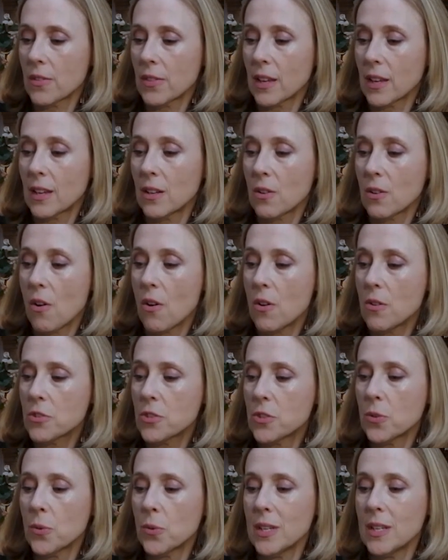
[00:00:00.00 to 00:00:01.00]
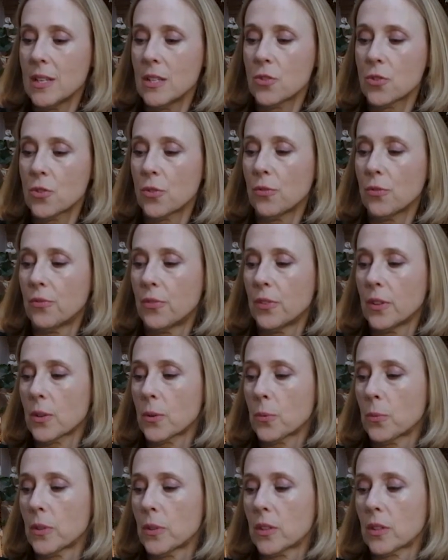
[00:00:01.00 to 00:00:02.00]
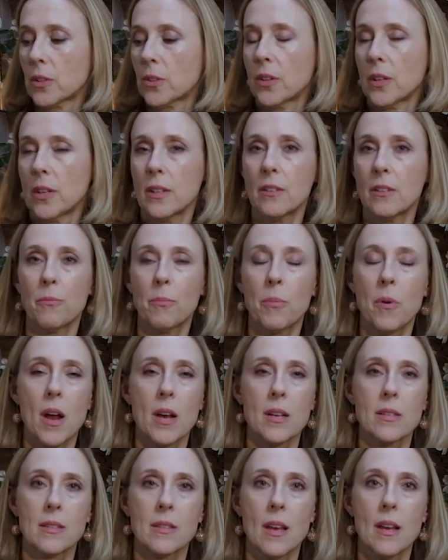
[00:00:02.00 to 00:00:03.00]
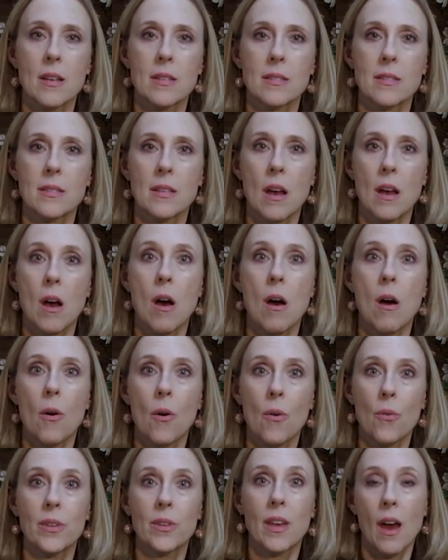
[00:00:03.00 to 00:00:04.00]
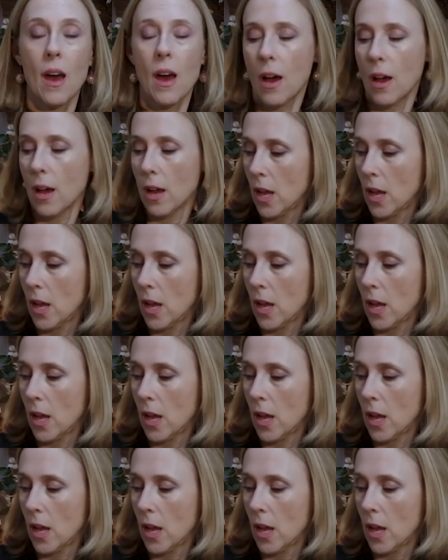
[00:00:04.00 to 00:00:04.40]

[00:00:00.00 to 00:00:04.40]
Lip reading: they can also interfere with the creative process. Oh yeah.